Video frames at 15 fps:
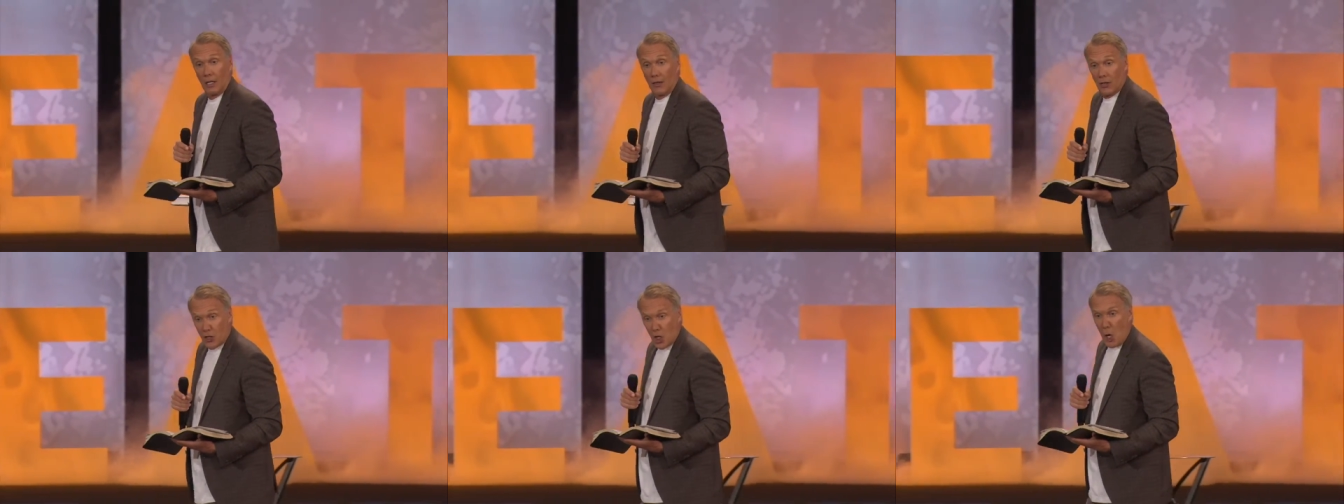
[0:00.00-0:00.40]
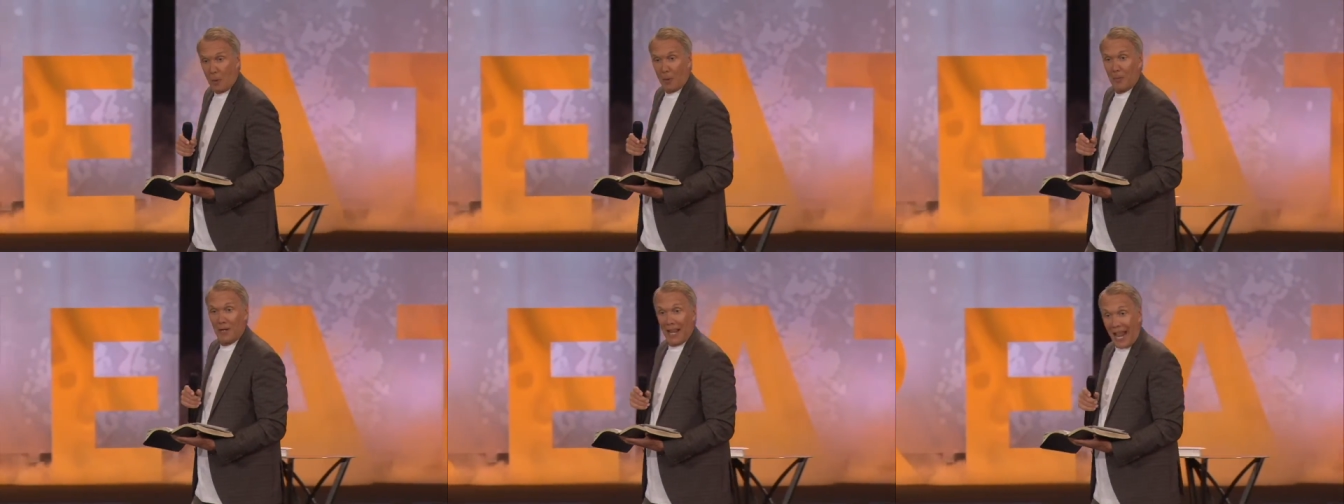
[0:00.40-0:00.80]
The
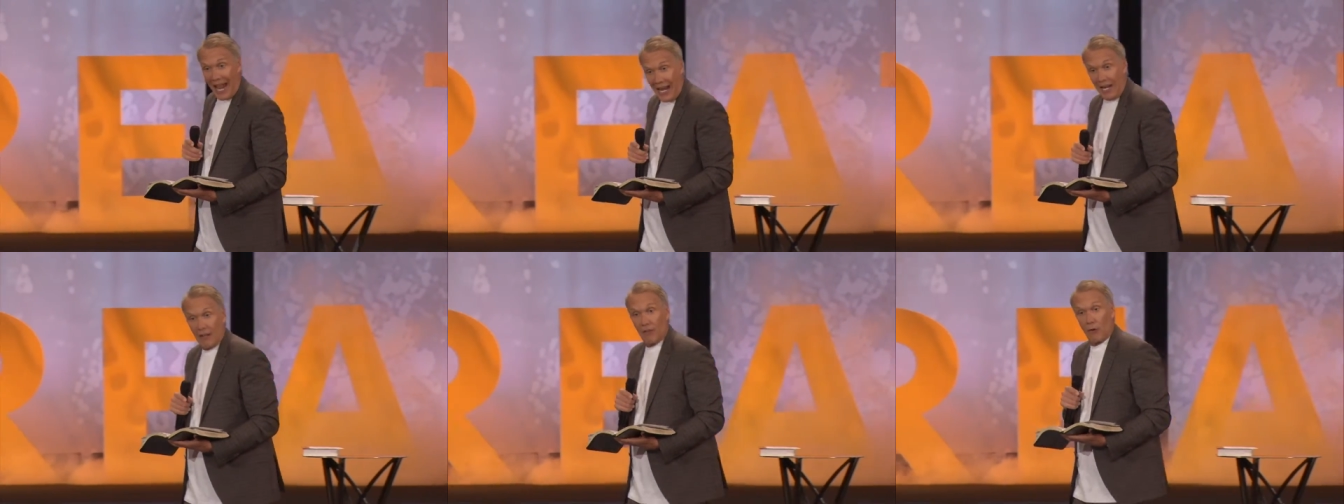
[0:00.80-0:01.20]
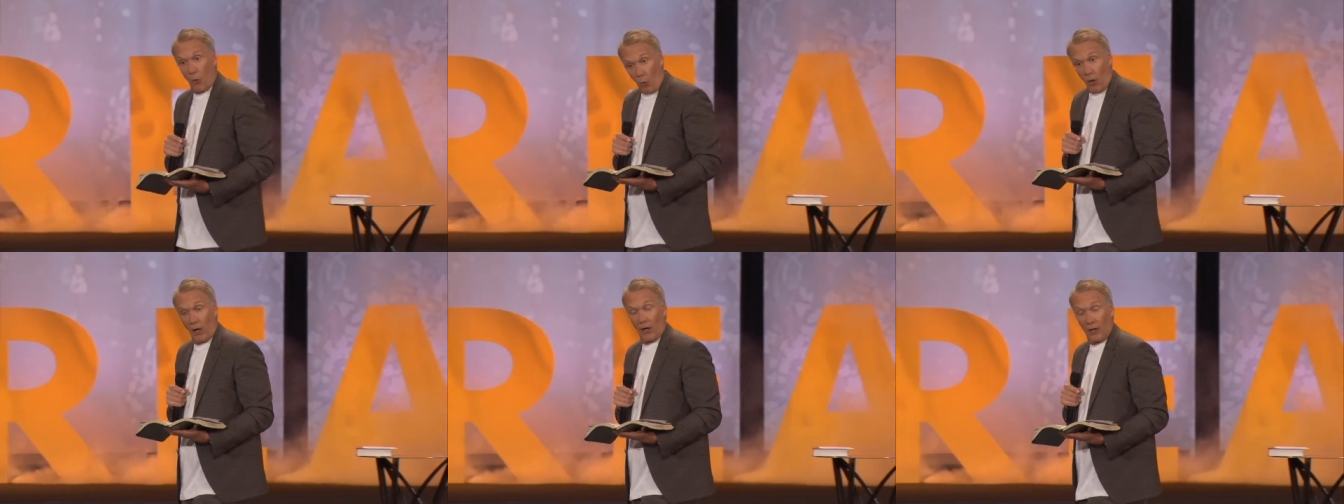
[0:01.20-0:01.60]
Doberman ate the
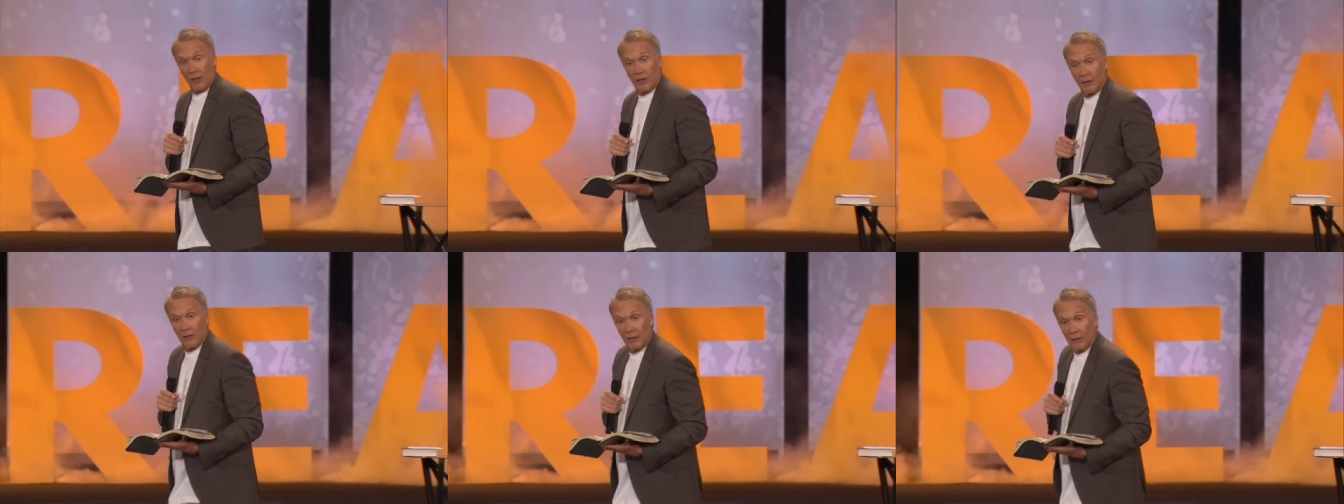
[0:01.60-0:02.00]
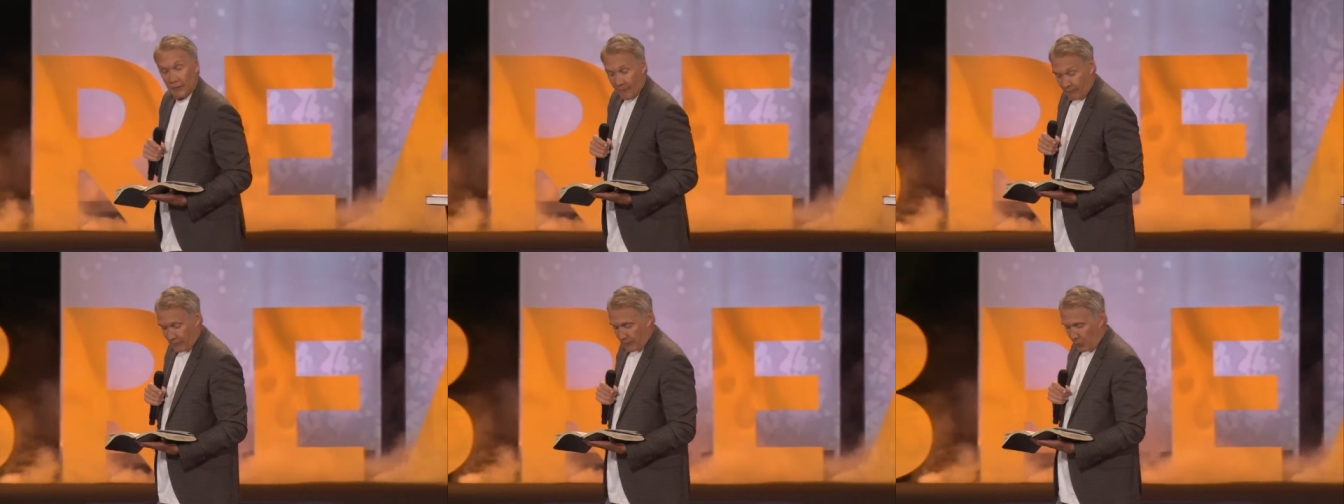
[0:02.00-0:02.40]
word.
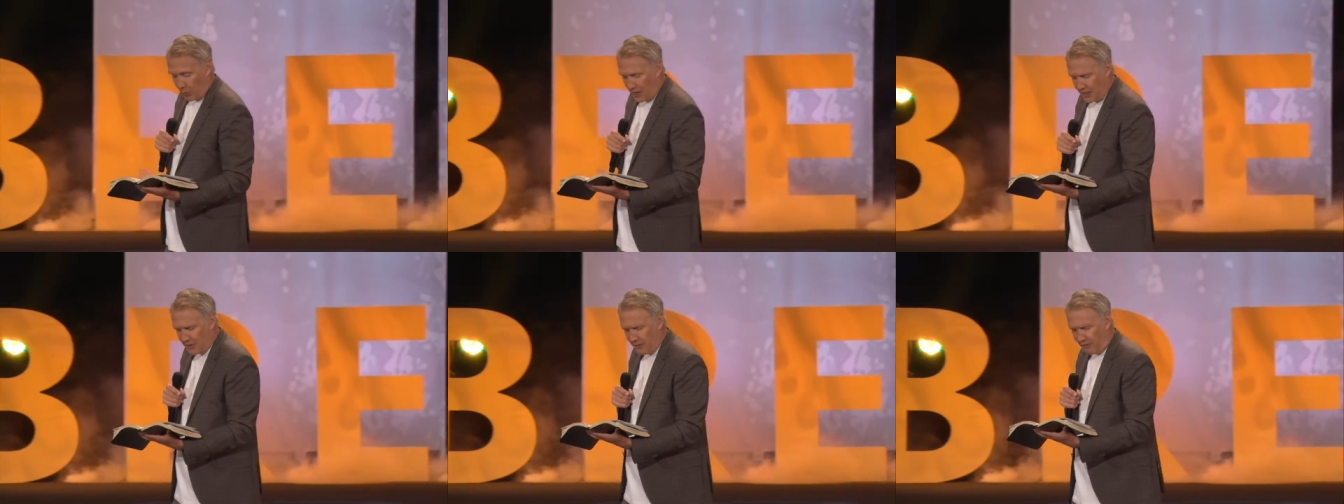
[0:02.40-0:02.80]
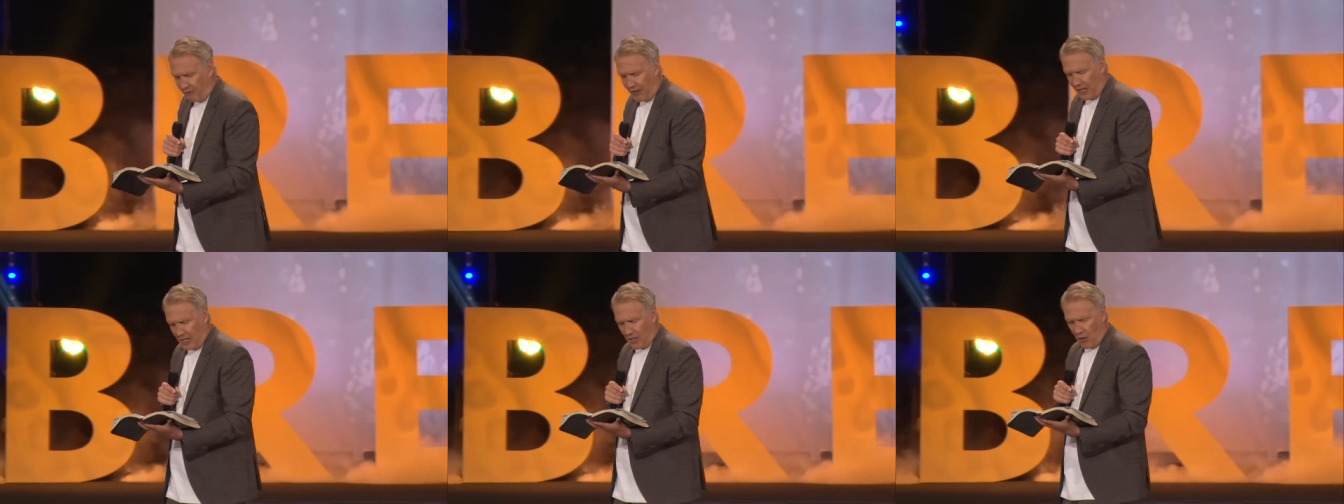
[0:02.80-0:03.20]
We need to
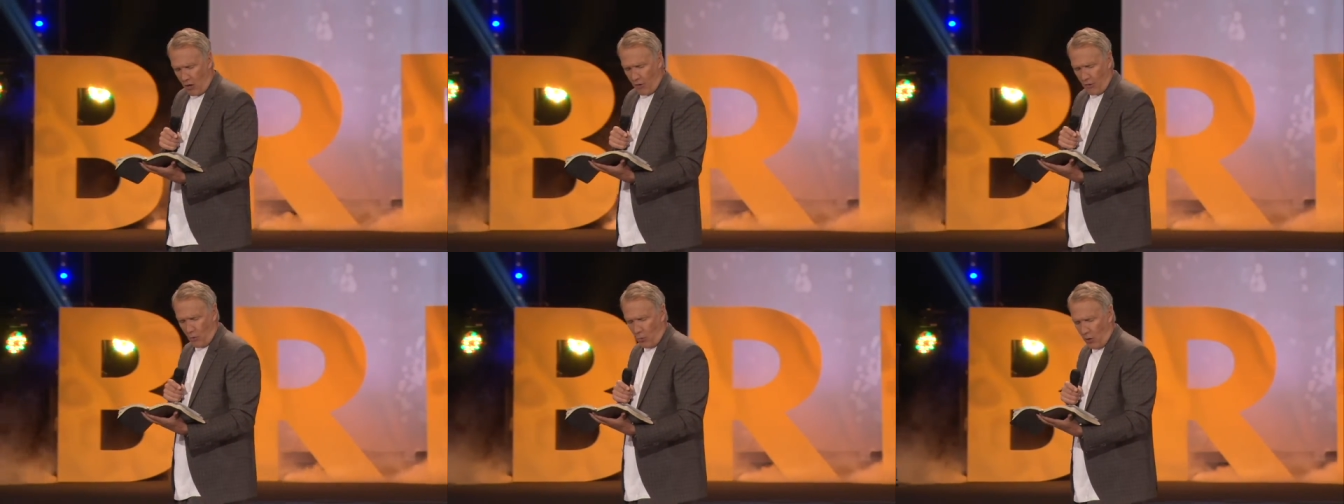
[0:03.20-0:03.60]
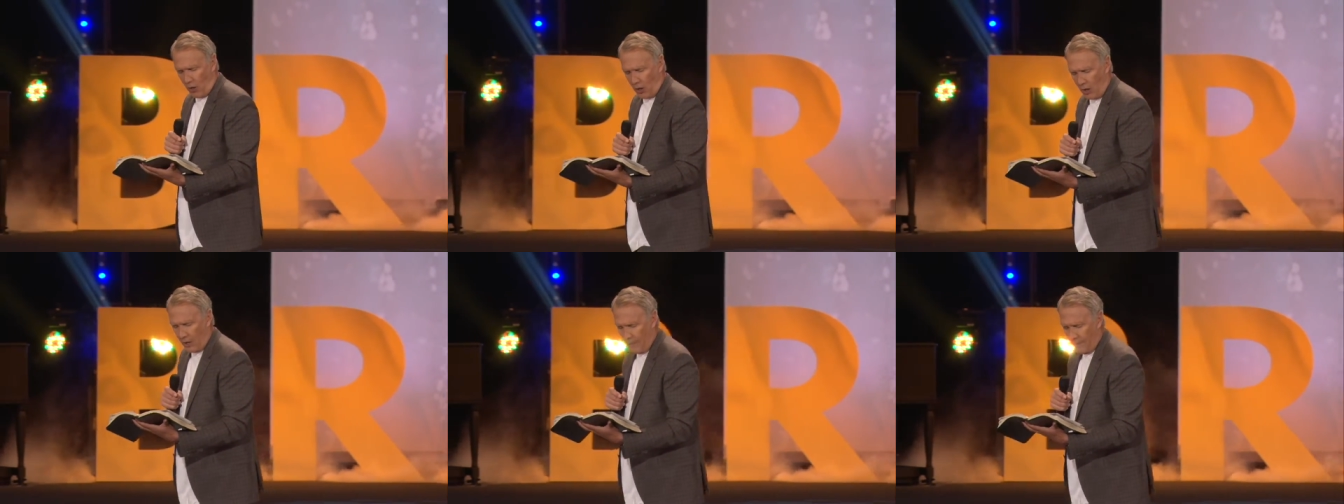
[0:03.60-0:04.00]
feed on the
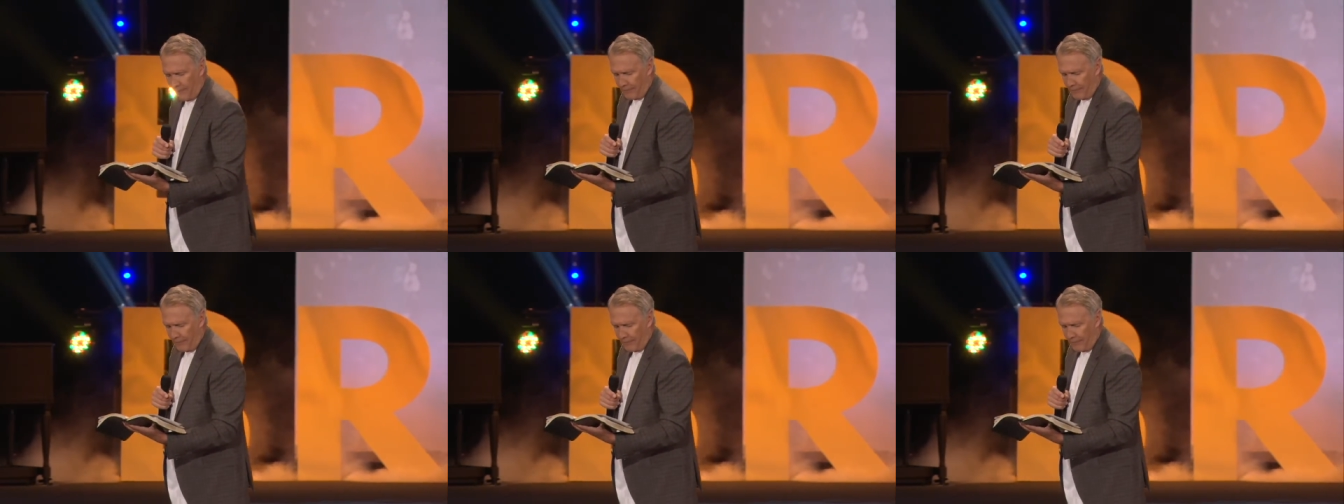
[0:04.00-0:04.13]
word.